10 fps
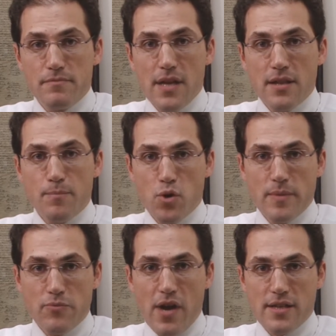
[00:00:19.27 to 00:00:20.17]
and the
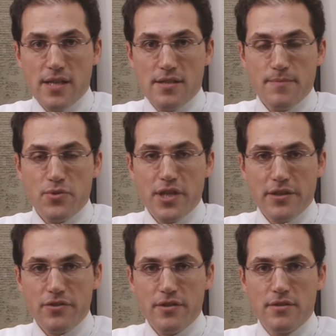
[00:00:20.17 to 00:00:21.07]
permit process in
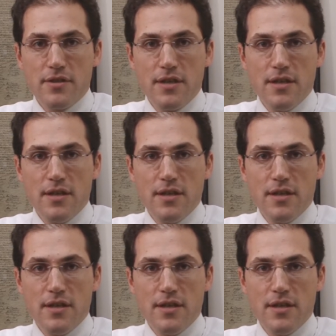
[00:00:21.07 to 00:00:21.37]
particular.